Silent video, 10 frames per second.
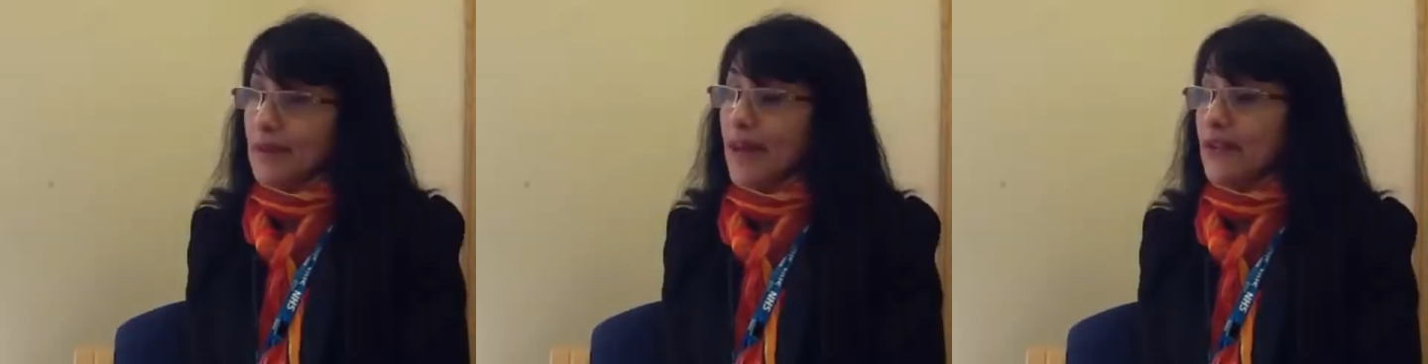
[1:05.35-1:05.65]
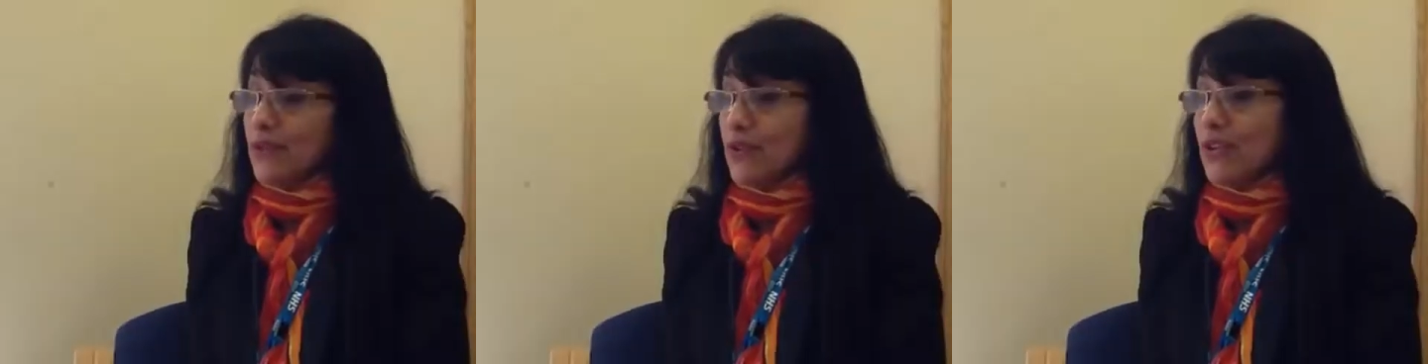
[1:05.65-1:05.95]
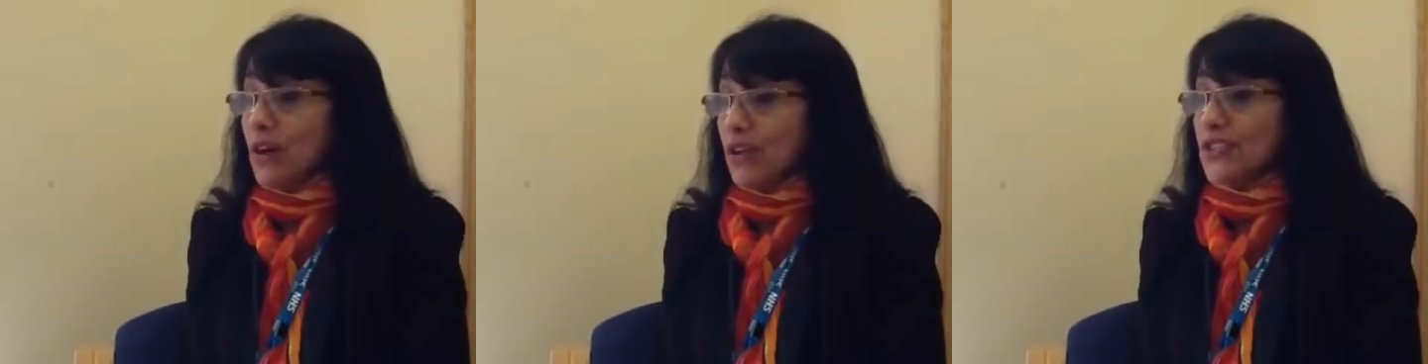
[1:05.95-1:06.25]
And the Royal
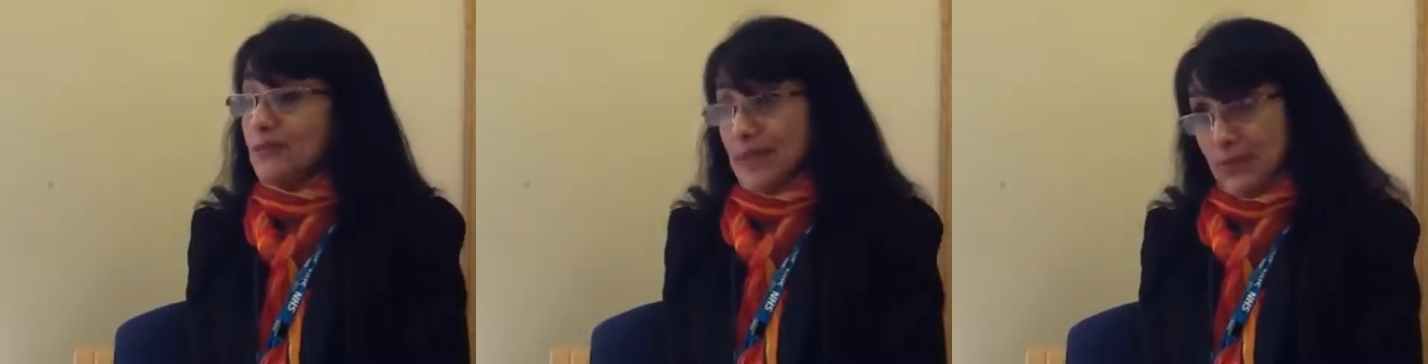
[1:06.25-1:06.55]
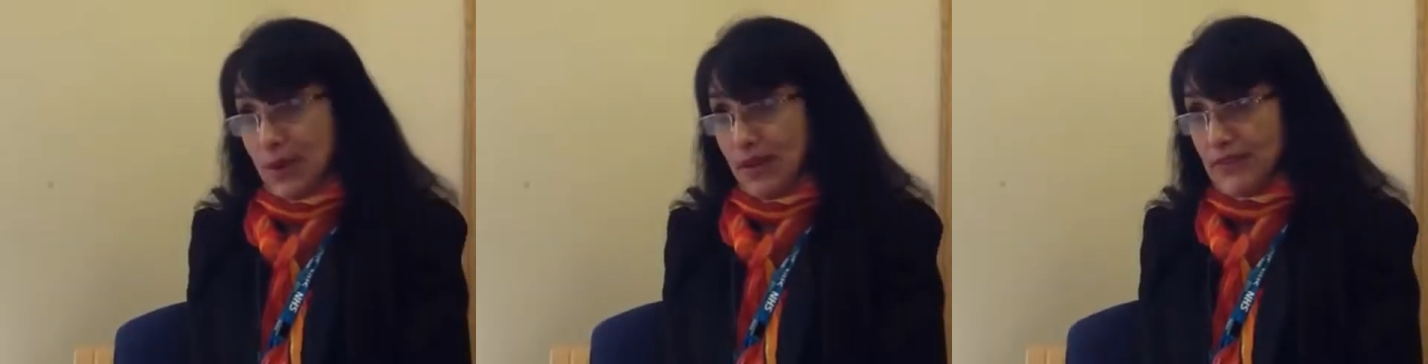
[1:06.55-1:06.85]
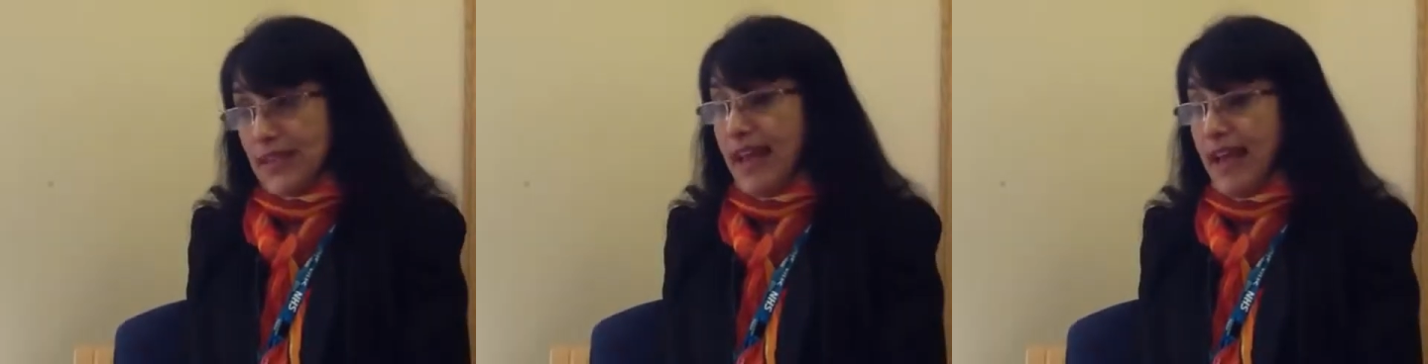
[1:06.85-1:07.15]
College of
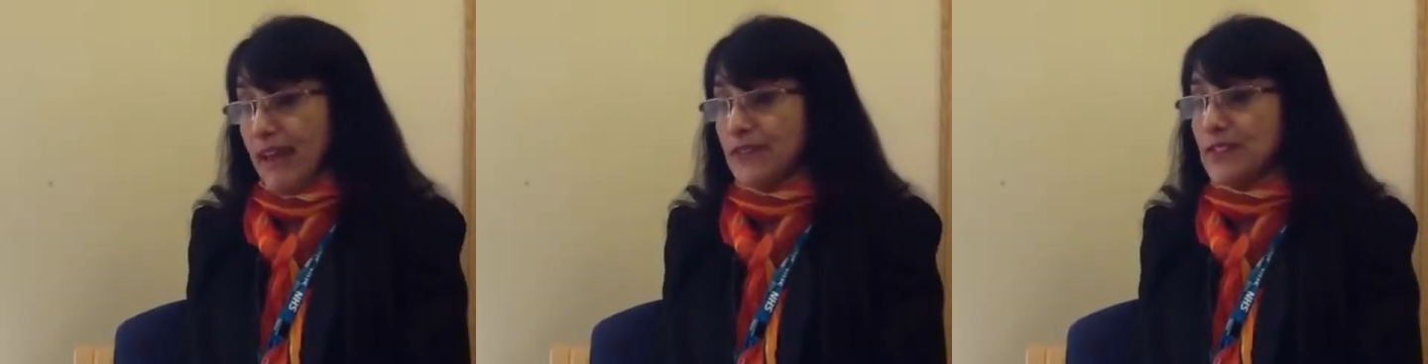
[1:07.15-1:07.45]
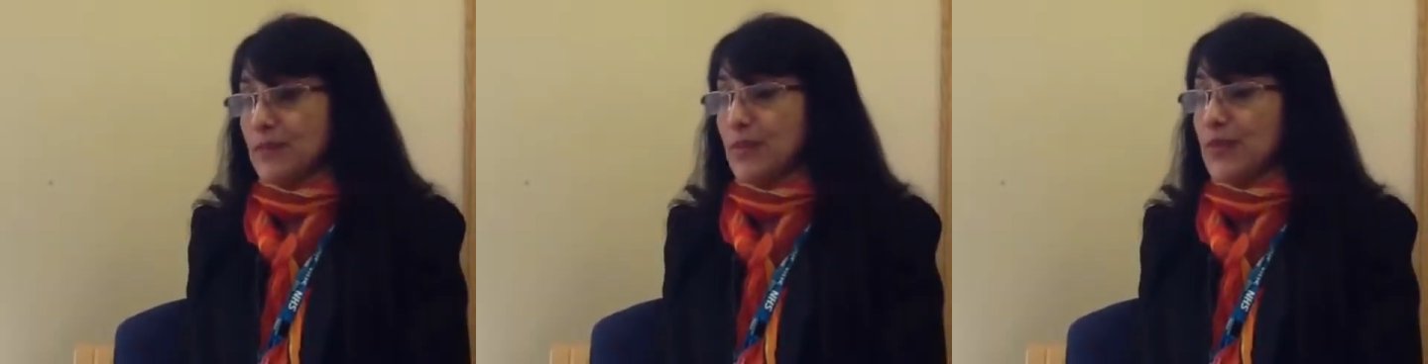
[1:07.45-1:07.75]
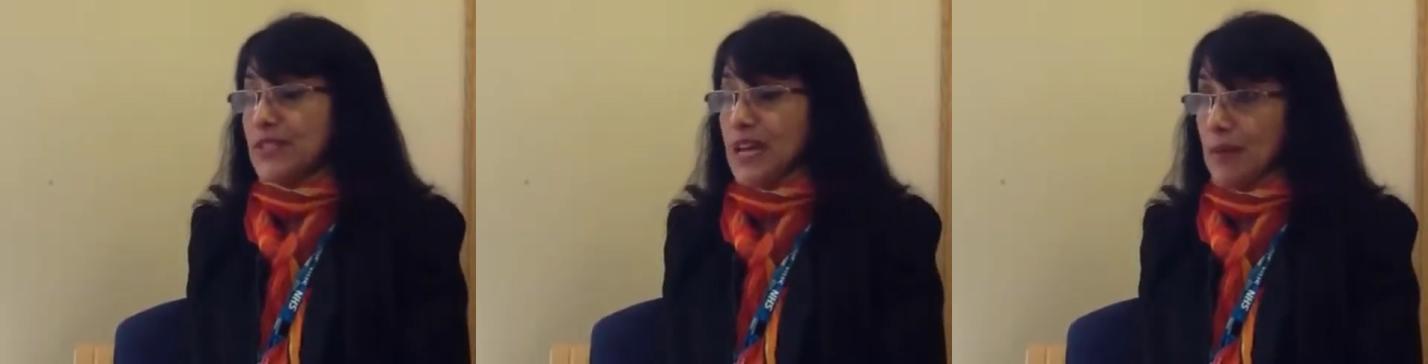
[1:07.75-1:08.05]
Midwives have
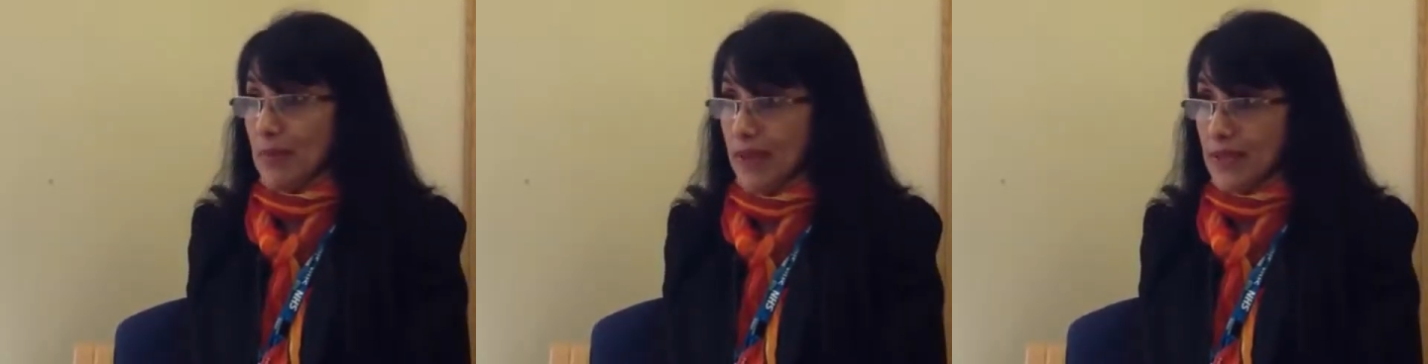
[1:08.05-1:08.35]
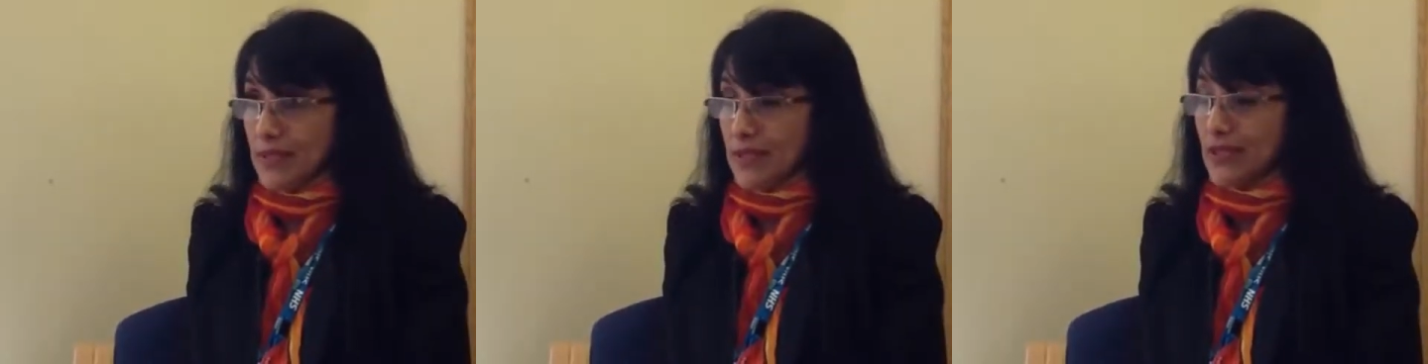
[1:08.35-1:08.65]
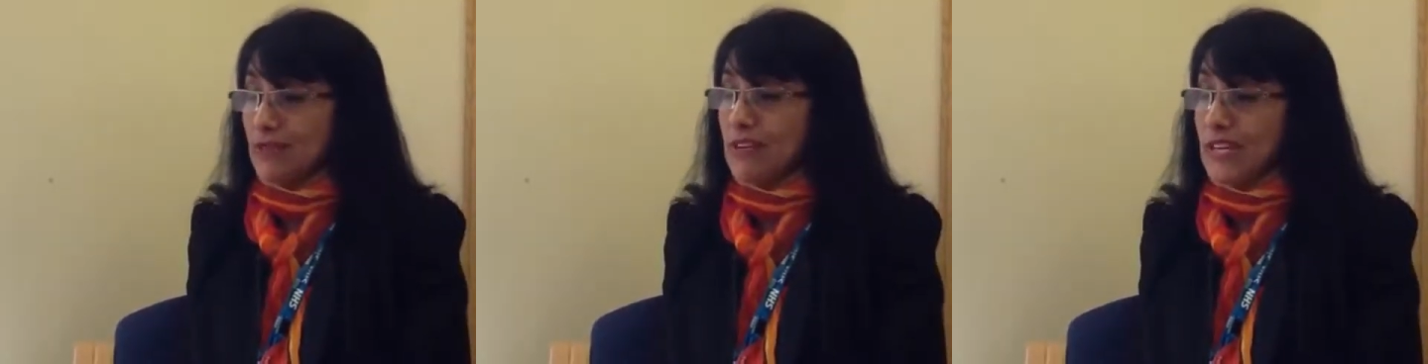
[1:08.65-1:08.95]
supported our plans
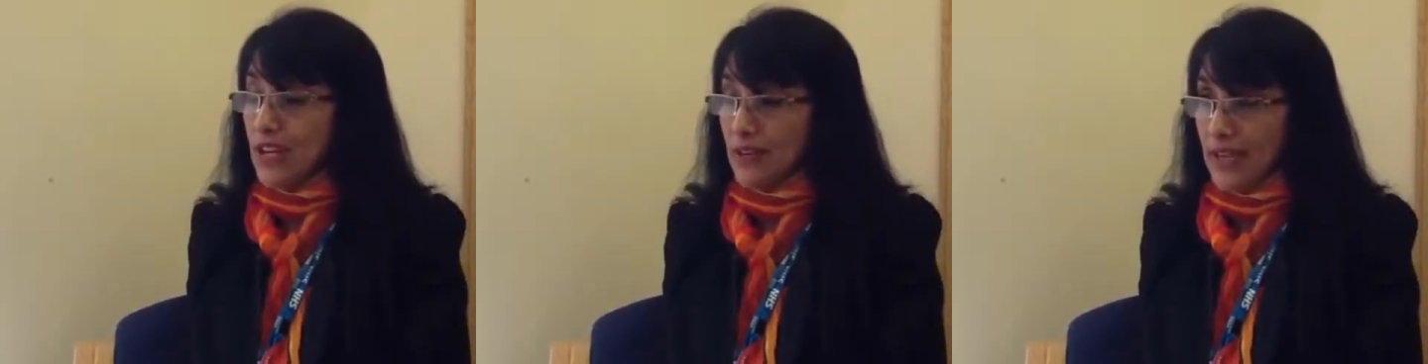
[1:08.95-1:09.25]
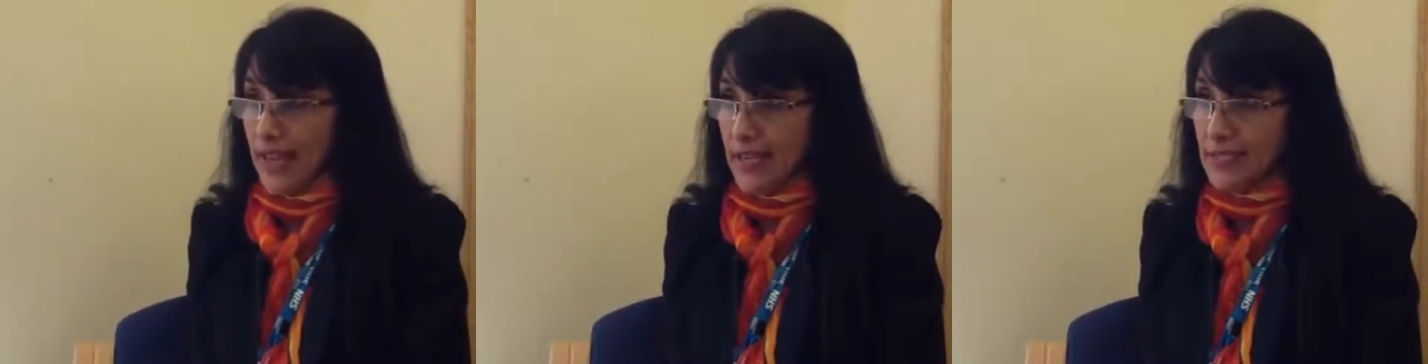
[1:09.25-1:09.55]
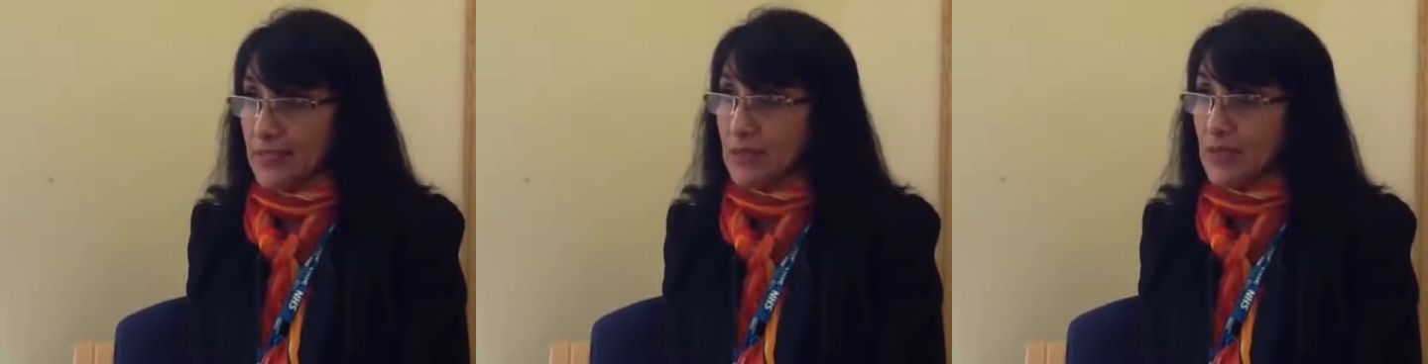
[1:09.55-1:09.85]
to
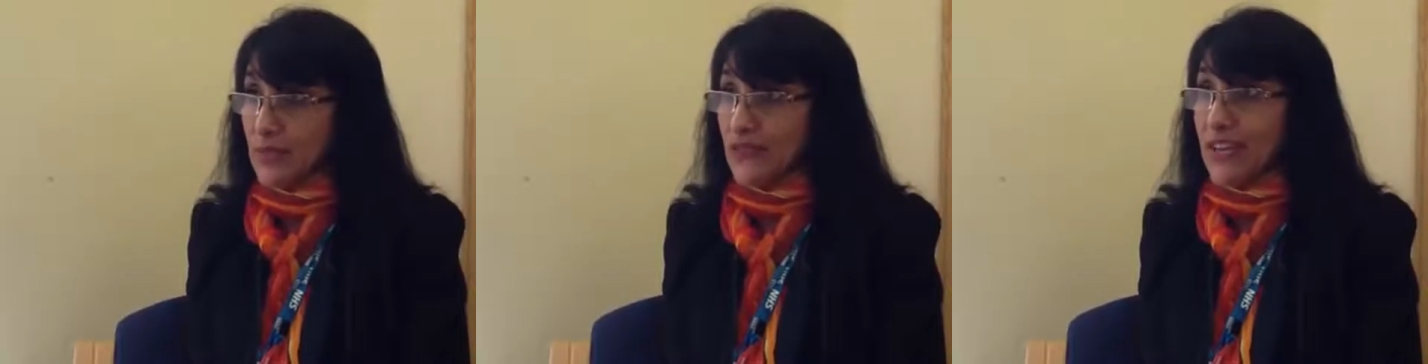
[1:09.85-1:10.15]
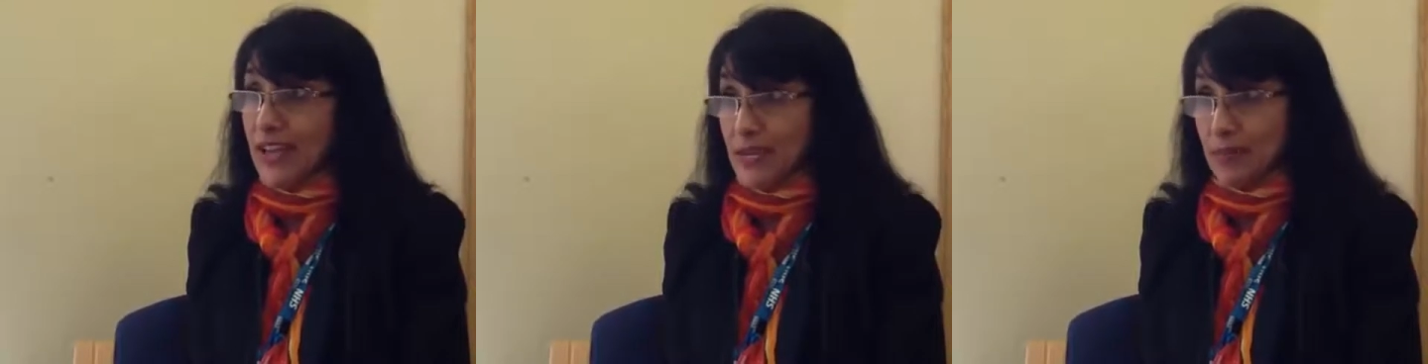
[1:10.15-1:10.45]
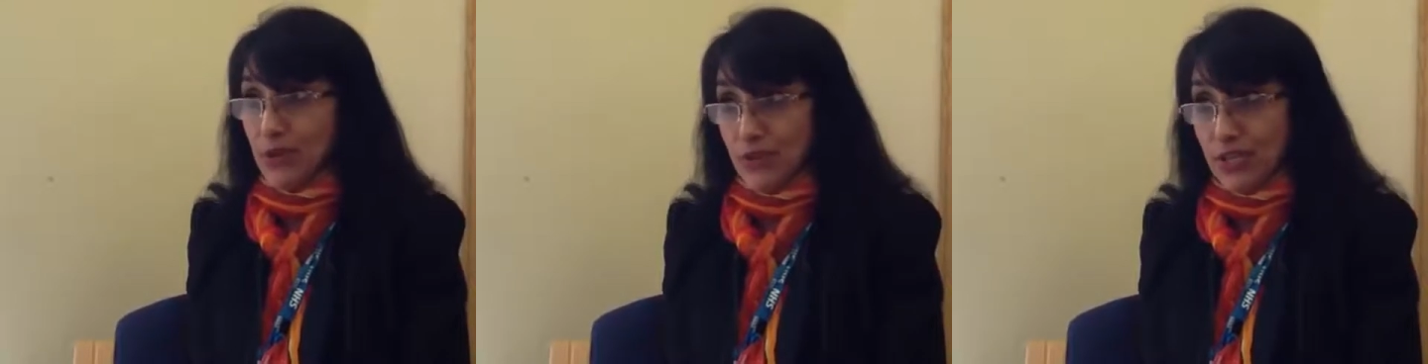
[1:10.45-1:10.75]
relocate the midwifery-led
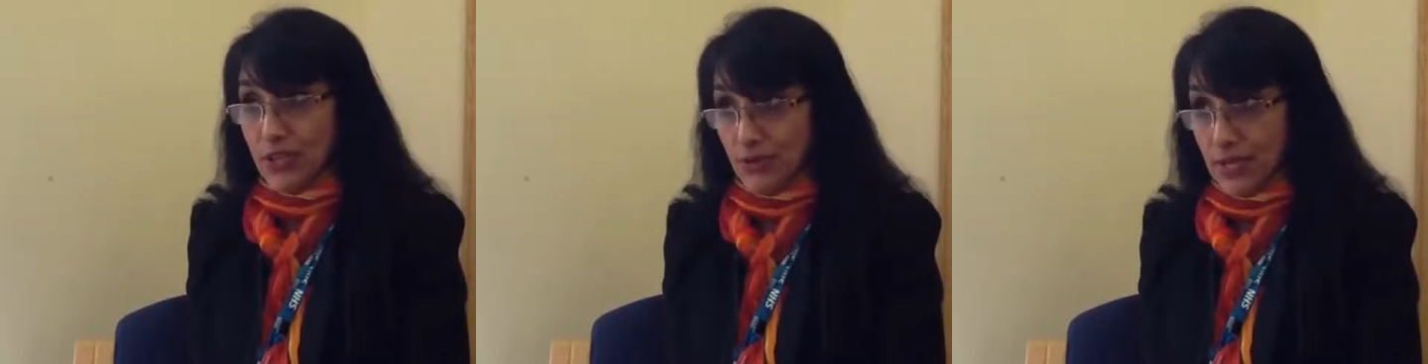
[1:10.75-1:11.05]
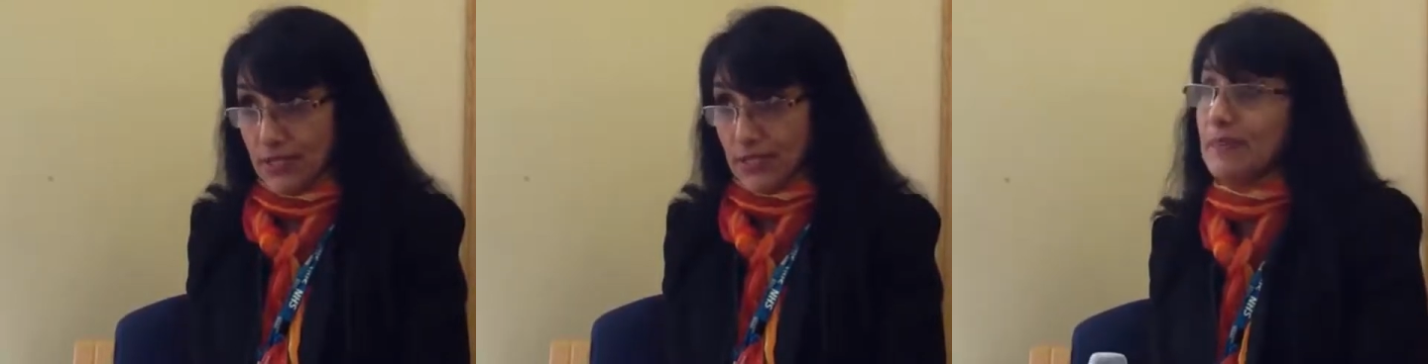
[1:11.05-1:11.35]
birthing unit